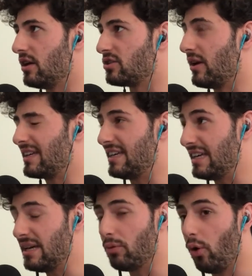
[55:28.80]
And so I
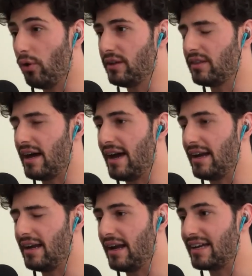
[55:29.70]
keep holding that,
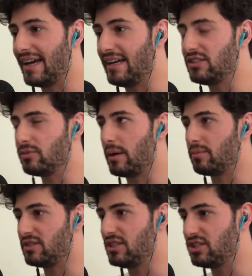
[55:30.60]
and then I get into my
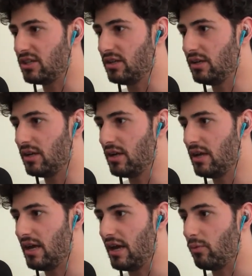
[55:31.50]
position
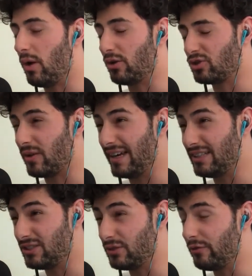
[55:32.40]
while
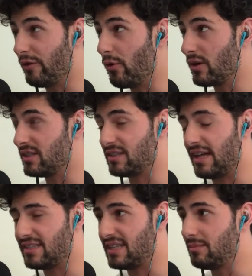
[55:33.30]
trying to focus
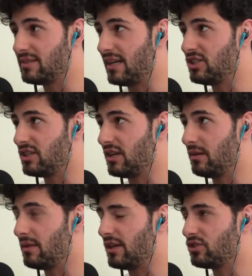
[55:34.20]
that same tension
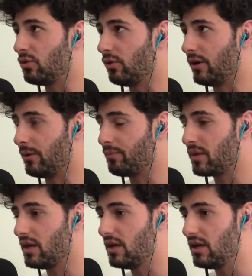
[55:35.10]
in that shoulder.
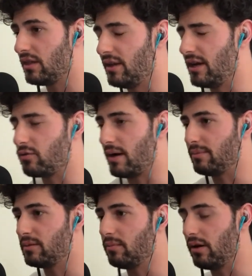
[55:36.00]
Then I grab
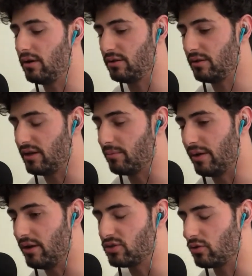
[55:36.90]
the
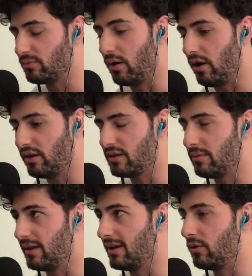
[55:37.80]
dumbbells or bar,
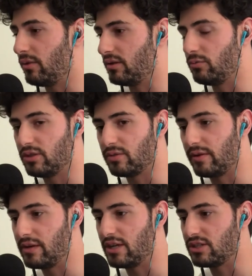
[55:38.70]
depending on which
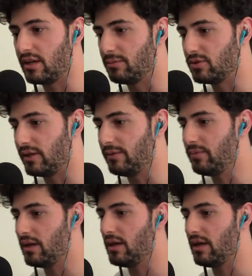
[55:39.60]
variation I'm doing.
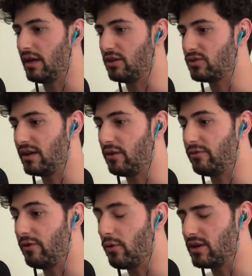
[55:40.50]
And I try to
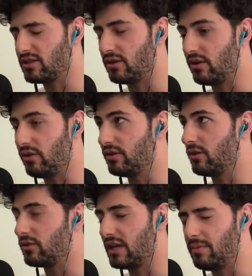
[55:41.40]
focus on
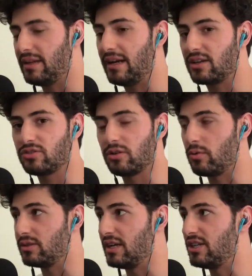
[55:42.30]
keeping that external
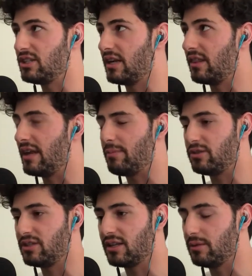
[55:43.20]
rotation in that
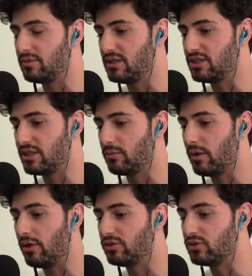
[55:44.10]
particular position
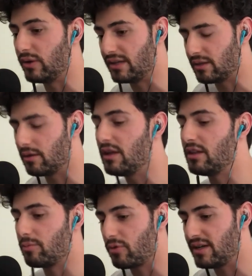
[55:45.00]
while doing
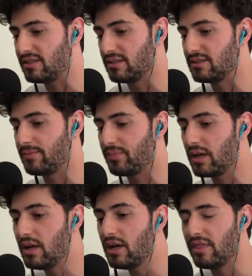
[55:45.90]
the presses.
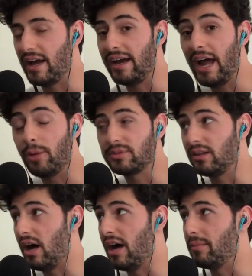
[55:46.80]
That helped a
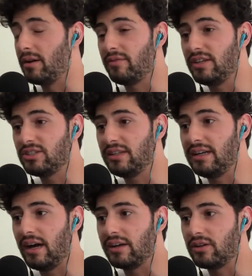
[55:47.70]
lot, but
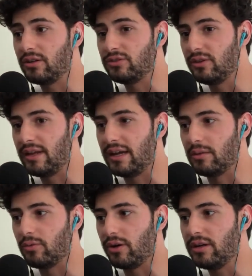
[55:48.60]
eventually I couldn't do that
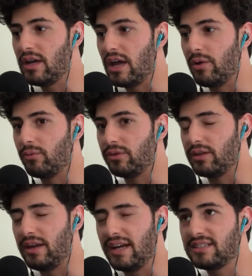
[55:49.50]
anymore. And
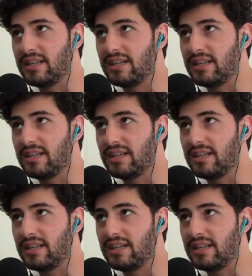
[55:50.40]
the next